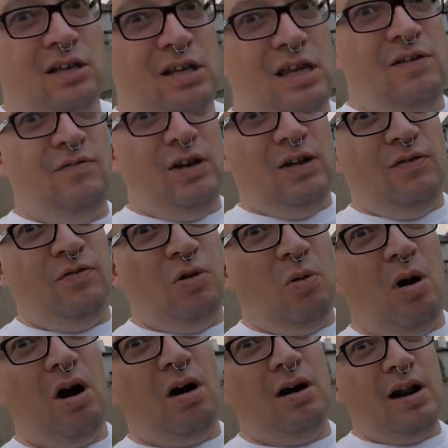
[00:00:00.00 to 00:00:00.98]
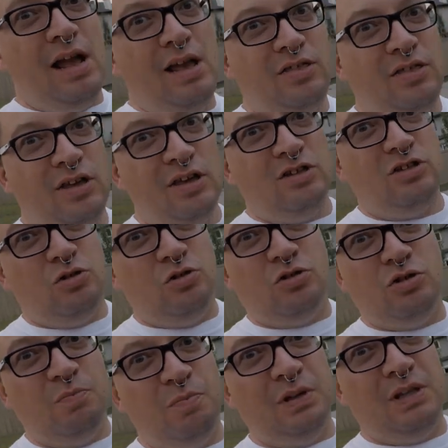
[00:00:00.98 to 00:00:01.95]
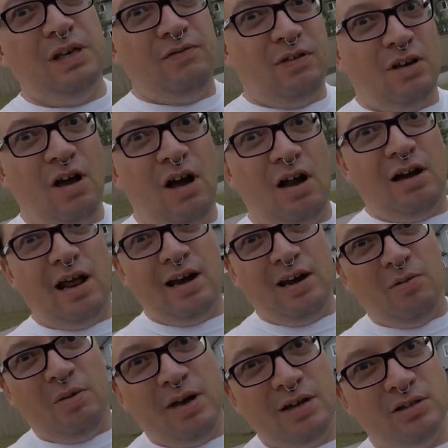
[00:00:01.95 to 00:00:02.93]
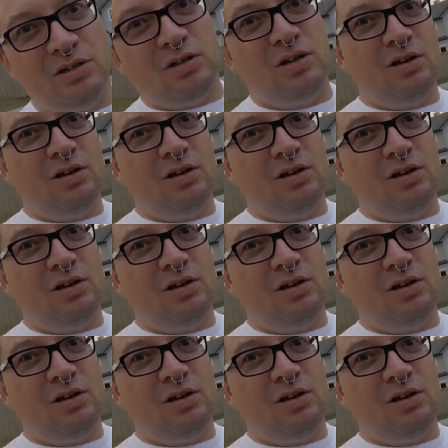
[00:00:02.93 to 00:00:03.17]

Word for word: even if you are an atheist, you should believe in God anyways,